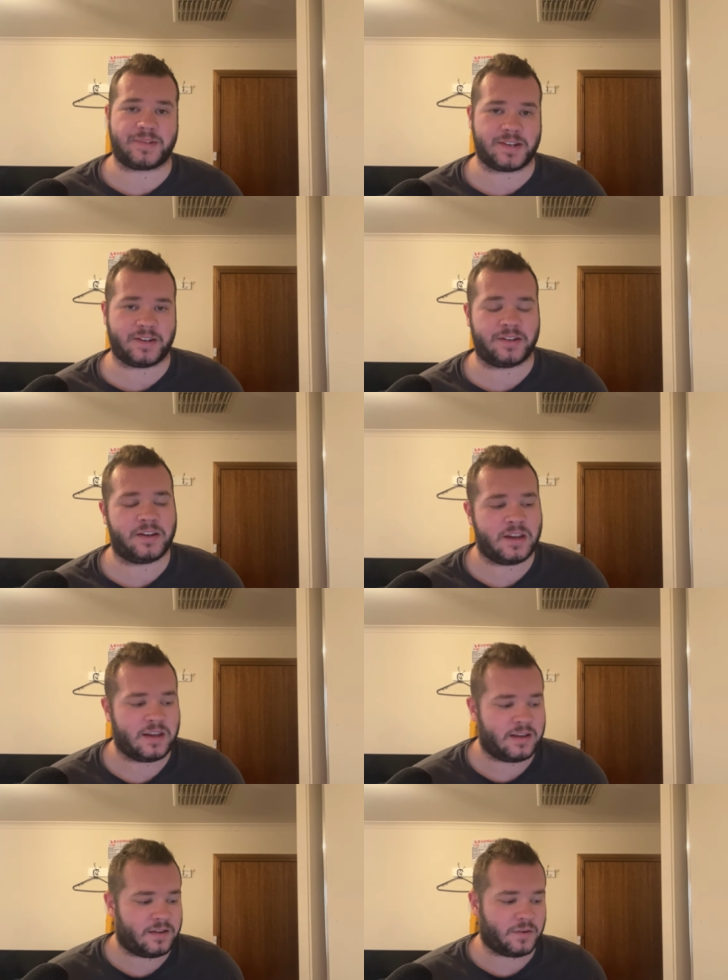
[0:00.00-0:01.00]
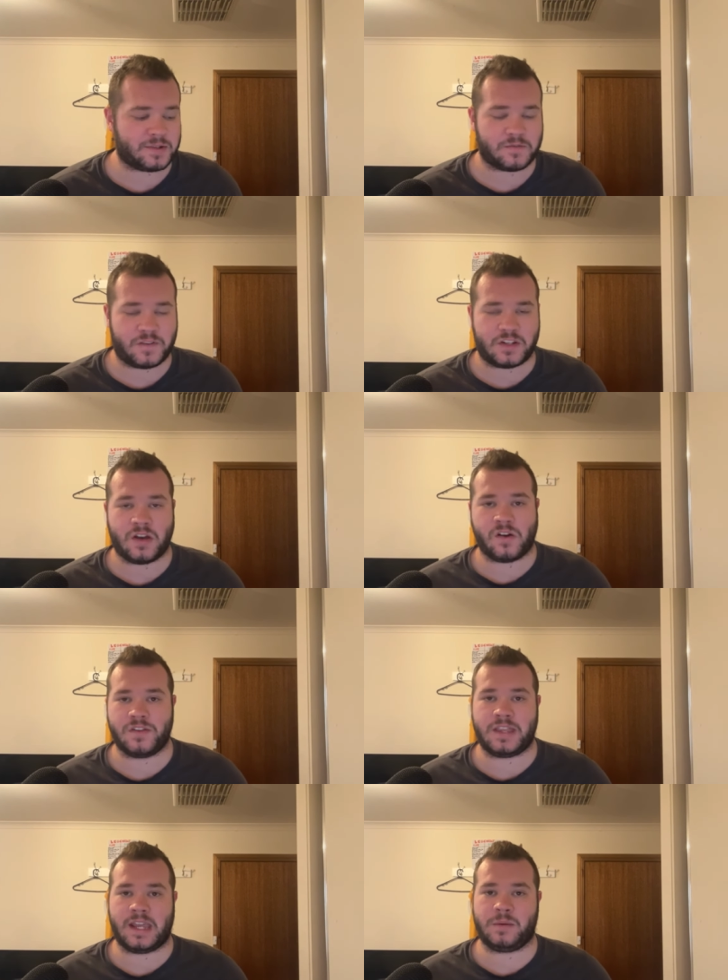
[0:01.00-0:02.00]
So if it wasn't for
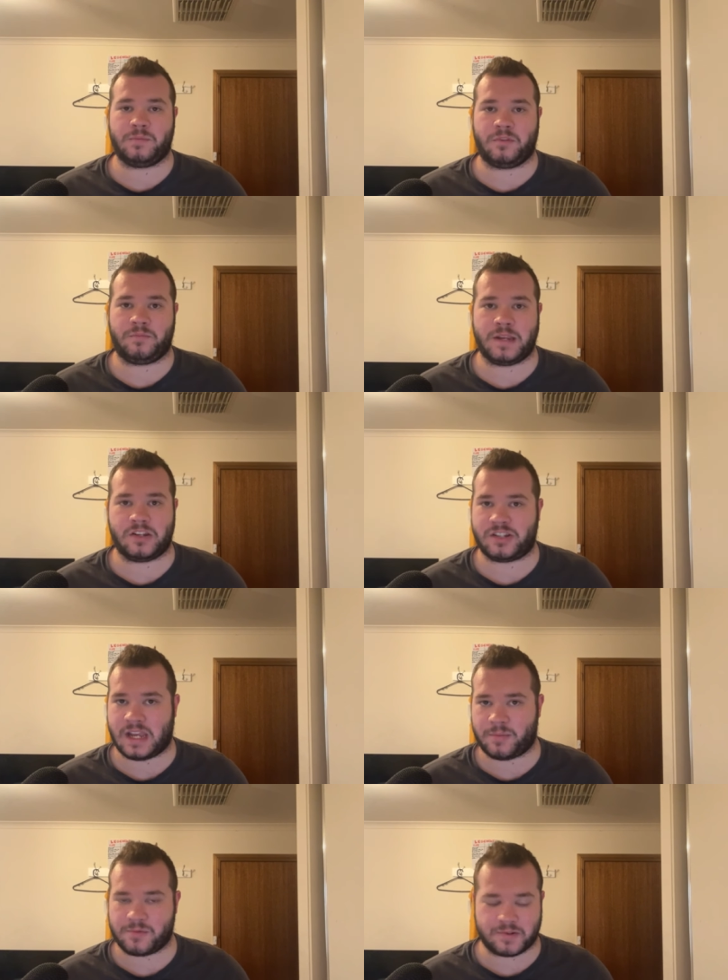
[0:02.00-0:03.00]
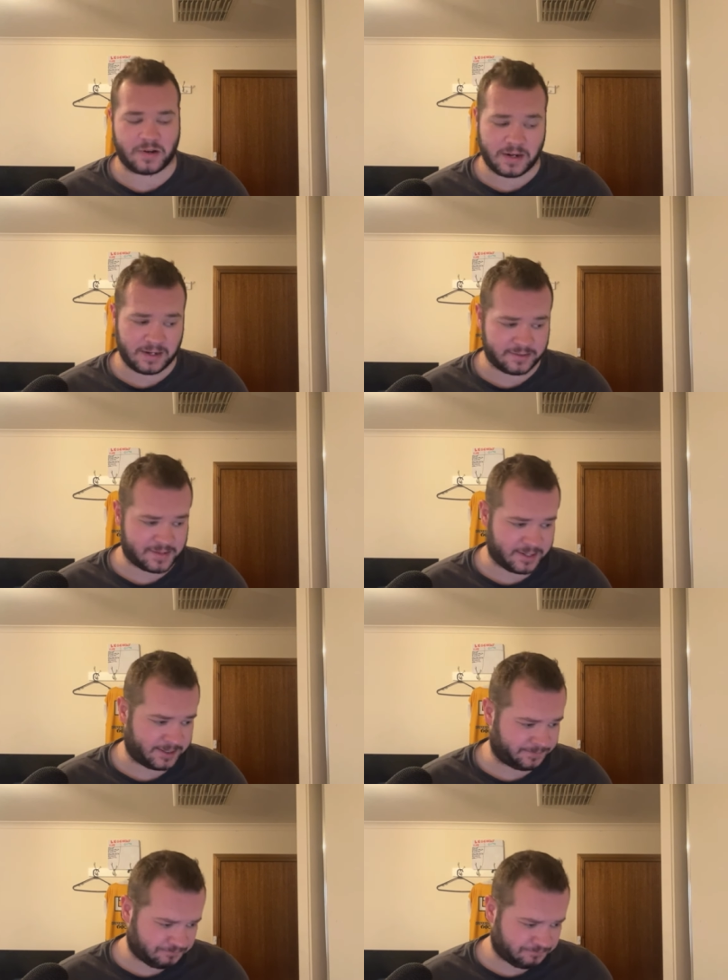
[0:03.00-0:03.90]
Todd, they would be in shambles right now. So...